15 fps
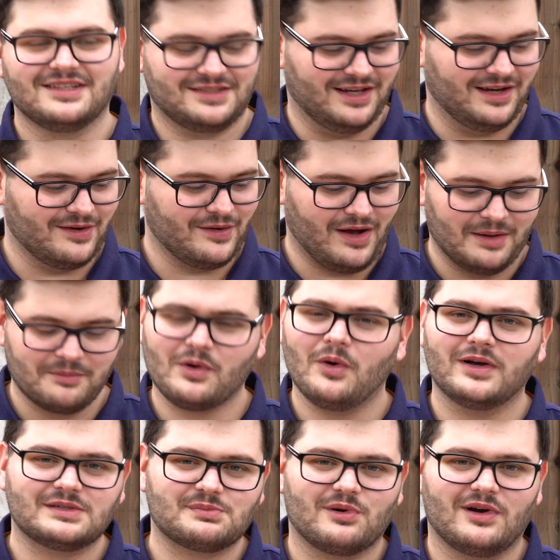So I'm
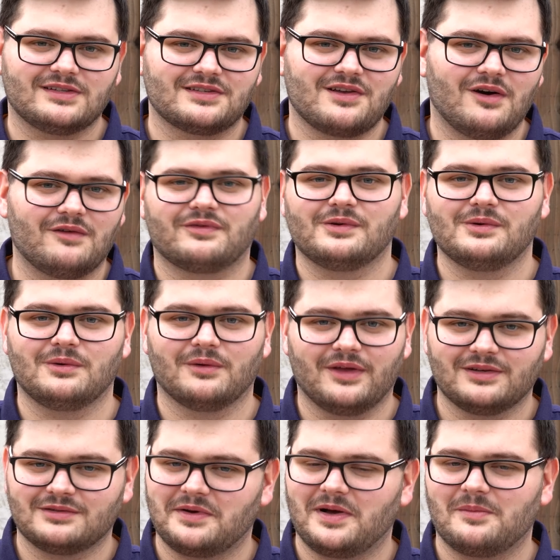quite surprised I got through all
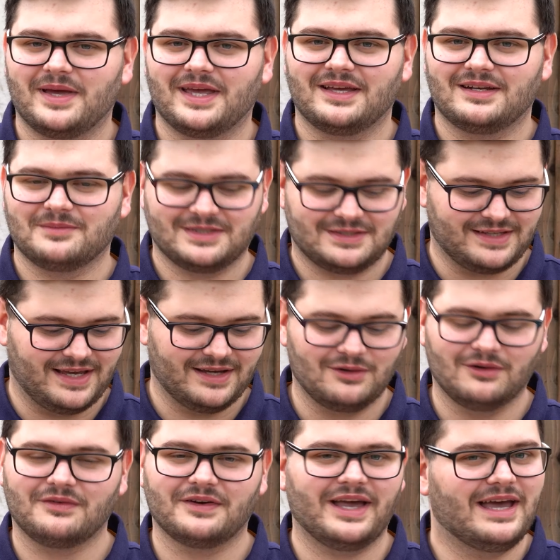those without making a mistake
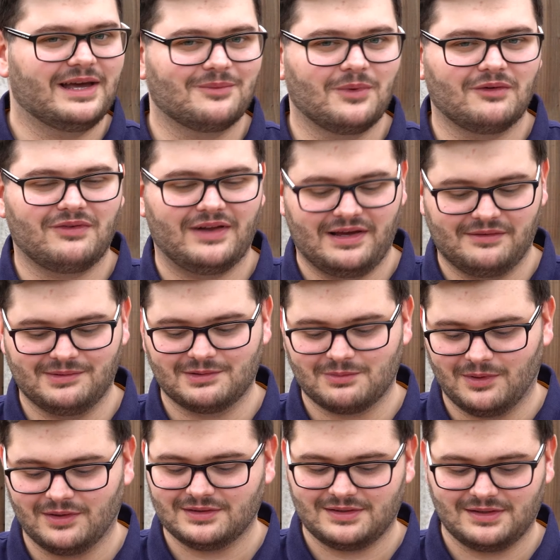or forgetting what flavour was
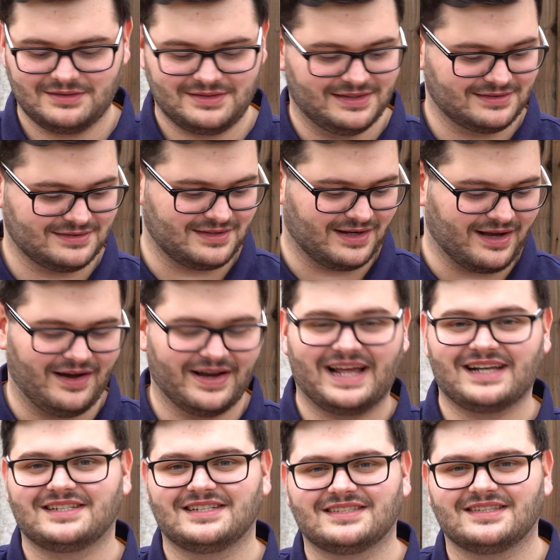what, since I can't
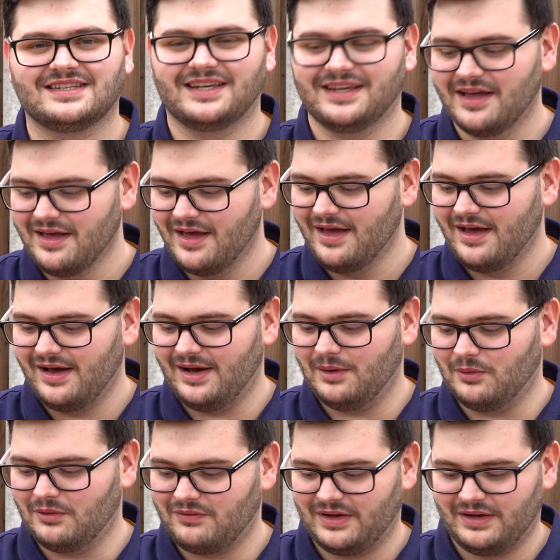actually see
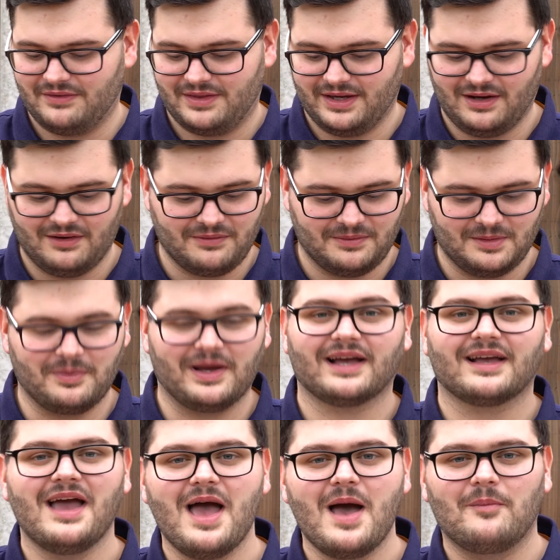what flavour they are from the back.
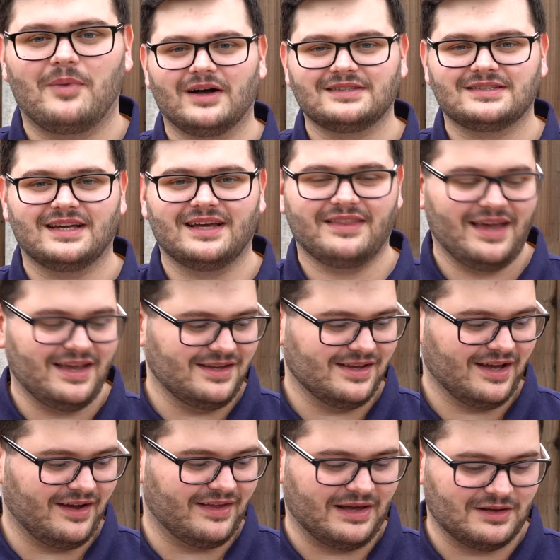But there you
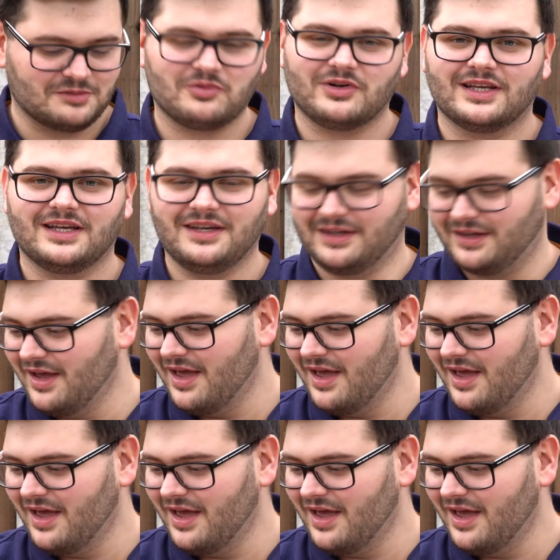go, that was pretty good.